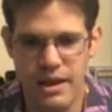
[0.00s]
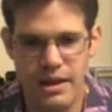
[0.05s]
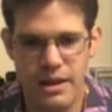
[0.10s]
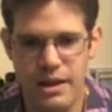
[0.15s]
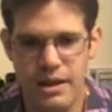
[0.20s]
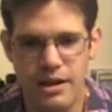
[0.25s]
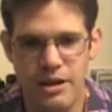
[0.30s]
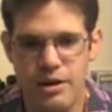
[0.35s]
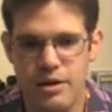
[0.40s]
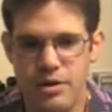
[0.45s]

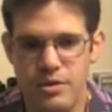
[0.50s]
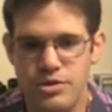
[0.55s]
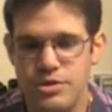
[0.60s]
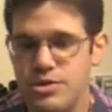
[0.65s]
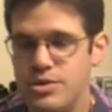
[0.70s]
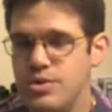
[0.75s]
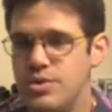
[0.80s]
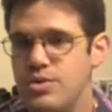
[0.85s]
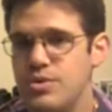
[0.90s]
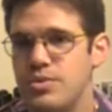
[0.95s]
you know,
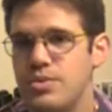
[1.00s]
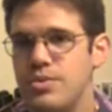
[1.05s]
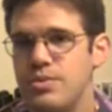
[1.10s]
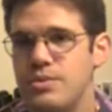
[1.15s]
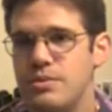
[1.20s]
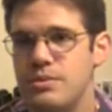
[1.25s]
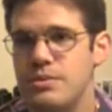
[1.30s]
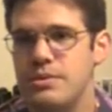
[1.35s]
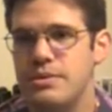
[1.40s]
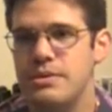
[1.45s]
to
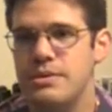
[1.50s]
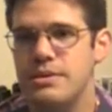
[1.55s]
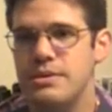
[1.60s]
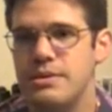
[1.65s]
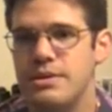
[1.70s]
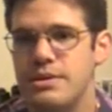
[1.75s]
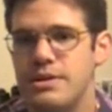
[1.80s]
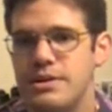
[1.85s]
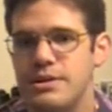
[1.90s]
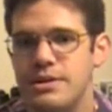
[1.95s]

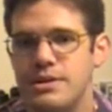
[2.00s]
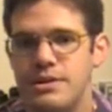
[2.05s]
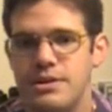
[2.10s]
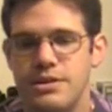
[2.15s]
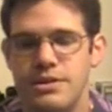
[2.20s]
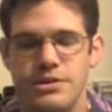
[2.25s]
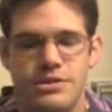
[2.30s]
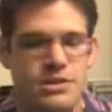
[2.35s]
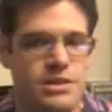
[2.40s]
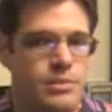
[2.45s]

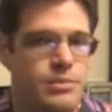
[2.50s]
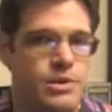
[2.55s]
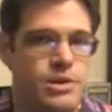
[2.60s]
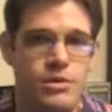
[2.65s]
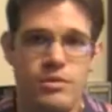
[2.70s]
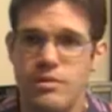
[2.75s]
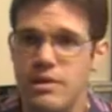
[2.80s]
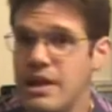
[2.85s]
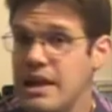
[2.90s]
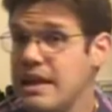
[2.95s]
some
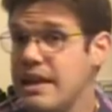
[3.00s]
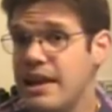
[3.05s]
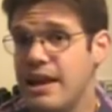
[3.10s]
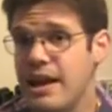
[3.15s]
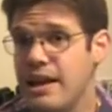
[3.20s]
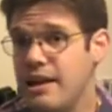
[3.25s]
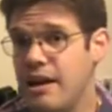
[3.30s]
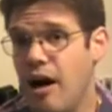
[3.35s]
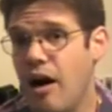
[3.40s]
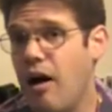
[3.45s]
unique
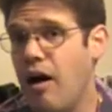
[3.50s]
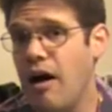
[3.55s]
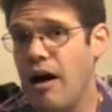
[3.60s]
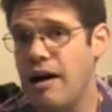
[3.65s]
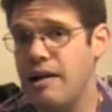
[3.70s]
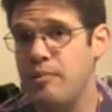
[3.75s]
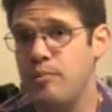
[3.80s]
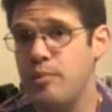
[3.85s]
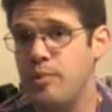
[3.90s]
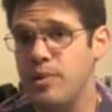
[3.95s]
and
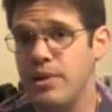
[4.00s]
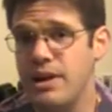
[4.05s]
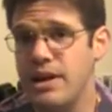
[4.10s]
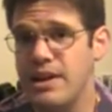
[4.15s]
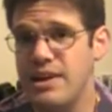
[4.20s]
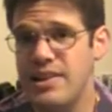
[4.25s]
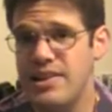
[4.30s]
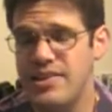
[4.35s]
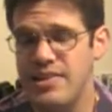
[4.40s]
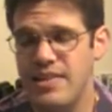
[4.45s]
odd
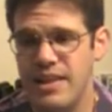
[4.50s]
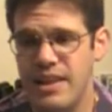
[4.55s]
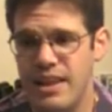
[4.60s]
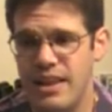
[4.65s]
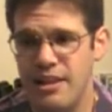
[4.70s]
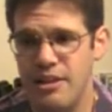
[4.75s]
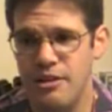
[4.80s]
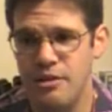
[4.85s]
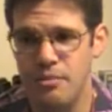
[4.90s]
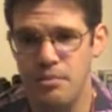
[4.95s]
place that
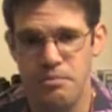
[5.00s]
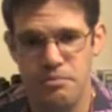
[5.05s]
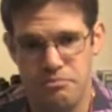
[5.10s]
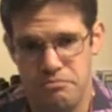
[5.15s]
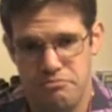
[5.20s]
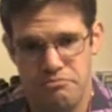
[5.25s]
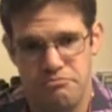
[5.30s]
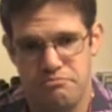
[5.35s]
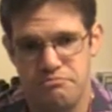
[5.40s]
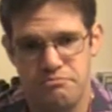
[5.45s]

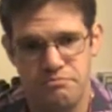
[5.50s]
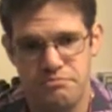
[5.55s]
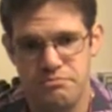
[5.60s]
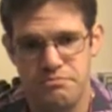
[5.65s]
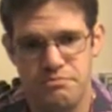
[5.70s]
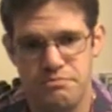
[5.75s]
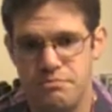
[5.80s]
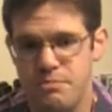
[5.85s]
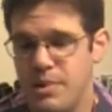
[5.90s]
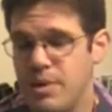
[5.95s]

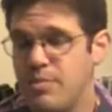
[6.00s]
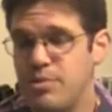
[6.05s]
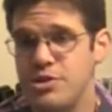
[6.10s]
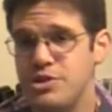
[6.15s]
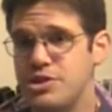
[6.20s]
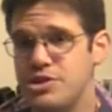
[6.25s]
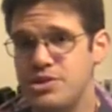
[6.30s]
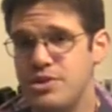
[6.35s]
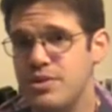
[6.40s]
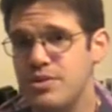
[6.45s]
people
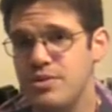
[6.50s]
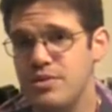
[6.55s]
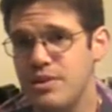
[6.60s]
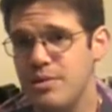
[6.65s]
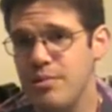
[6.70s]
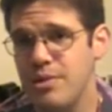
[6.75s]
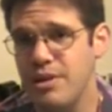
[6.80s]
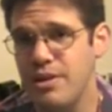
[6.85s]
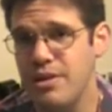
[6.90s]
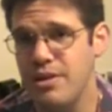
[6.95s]
just don't
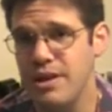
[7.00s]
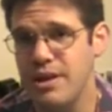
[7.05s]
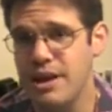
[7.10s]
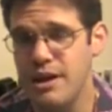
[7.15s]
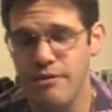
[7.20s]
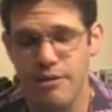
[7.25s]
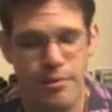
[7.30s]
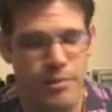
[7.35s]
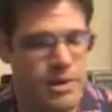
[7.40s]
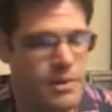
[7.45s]
normally think
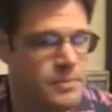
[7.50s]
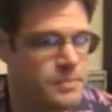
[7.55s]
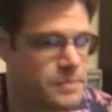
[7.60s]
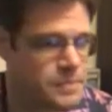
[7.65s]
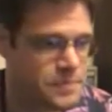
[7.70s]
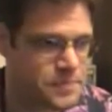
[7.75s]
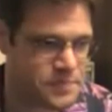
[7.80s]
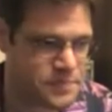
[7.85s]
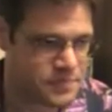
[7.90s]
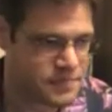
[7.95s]
of. I mean,
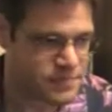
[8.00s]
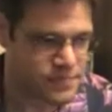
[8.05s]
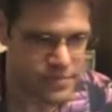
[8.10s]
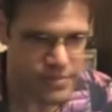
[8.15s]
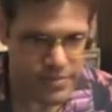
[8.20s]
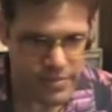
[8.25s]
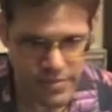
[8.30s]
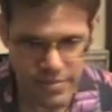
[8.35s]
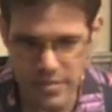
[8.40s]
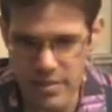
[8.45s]

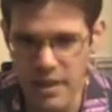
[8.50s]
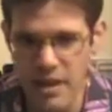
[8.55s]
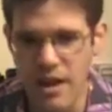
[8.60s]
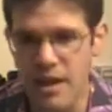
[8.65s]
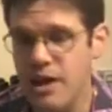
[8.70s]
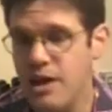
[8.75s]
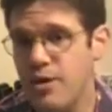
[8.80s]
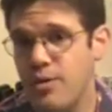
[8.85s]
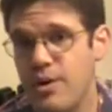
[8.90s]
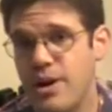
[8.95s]

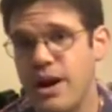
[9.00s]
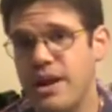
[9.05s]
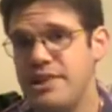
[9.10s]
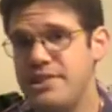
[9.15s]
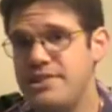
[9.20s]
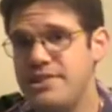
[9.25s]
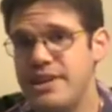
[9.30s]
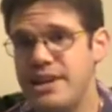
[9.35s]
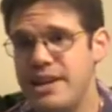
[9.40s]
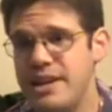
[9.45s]
when I
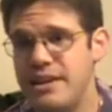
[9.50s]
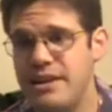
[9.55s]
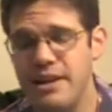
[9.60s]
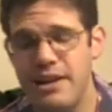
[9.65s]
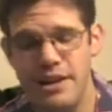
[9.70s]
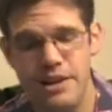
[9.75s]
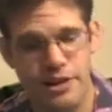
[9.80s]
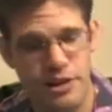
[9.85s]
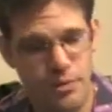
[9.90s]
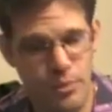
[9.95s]
said
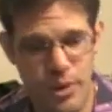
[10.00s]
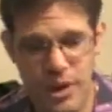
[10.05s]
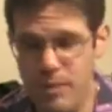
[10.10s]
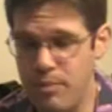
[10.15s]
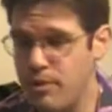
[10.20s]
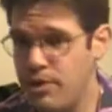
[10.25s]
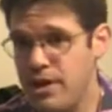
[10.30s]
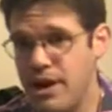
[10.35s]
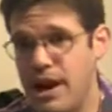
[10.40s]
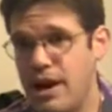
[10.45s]
to
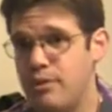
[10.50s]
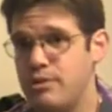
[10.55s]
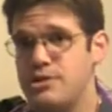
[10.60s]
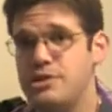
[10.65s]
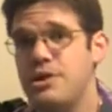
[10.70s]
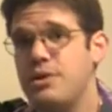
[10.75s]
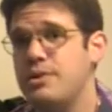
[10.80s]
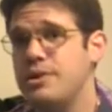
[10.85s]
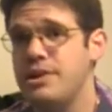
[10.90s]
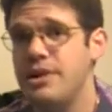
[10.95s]
people that I was
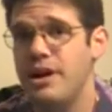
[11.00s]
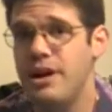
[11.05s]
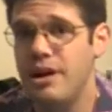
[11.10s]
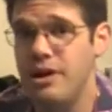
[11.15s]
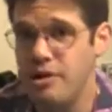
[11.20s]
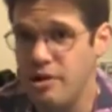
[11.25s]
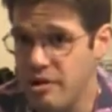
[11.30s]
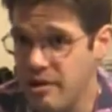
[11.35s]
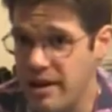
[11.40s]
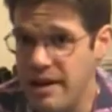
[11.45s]
going to
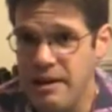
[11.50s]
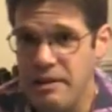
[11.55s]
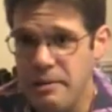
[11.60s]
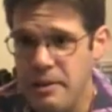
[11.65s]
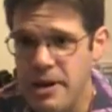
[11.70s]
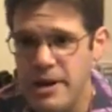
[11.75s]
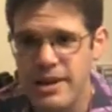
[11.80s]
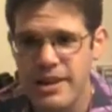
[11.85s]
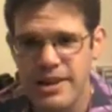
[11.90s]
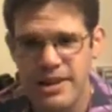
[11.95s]
Hungary,
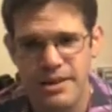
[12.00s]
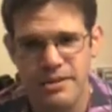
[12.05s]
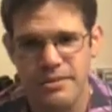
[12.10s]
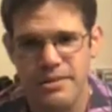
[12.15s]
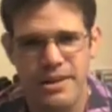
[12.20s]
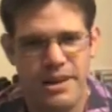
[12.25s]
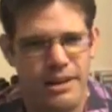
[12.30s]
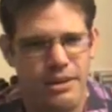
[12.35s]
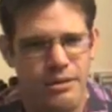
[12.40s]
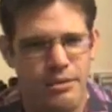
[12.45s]
they were
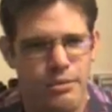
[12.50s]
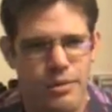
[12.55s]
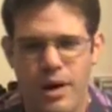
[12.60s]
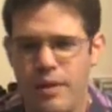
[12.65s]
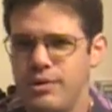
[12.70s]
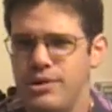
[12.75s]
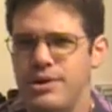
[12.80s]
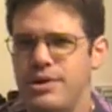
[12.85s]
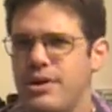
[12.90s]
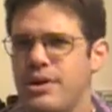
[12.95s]
like, why
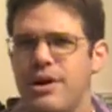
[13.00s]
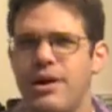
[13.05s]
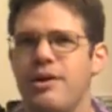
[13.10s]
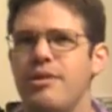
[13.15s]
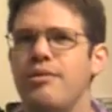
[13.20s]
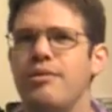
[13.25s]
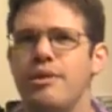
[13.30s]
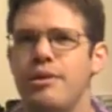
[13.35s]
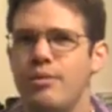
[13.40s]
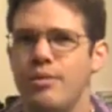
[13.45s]
would you go to
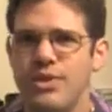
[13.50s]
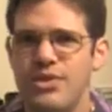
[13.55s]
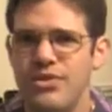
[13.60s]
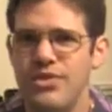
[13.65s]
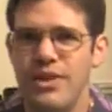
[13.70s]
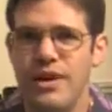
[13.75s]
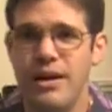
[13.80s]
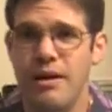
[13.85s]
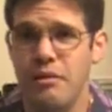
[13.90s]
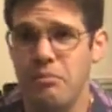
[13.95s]
Hungary? What's
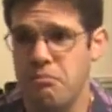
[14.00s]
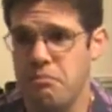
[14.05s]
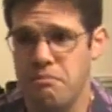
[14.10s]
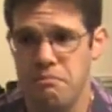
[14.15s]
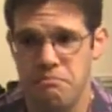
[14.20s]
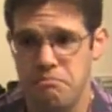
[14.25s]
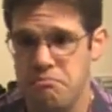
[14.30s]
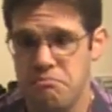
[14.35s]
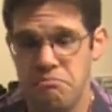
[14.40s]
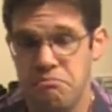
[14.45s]
there?
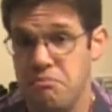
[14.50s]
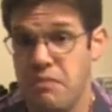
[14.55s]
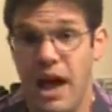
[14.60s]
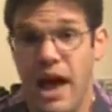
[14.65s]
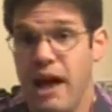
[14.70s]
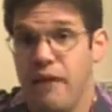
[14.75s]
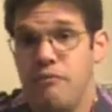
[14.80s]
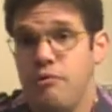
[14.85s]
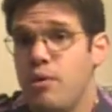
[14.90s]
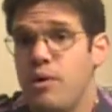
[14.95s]

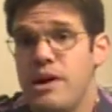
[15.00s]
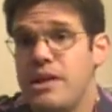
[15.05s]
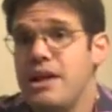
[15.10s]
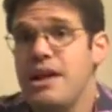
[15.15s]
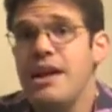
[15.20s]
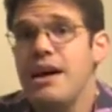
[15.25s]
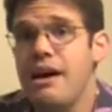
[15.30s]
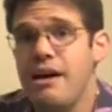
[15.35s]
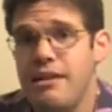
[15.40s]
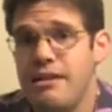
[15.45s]
I have no
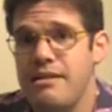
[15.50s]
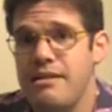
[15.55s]
idea.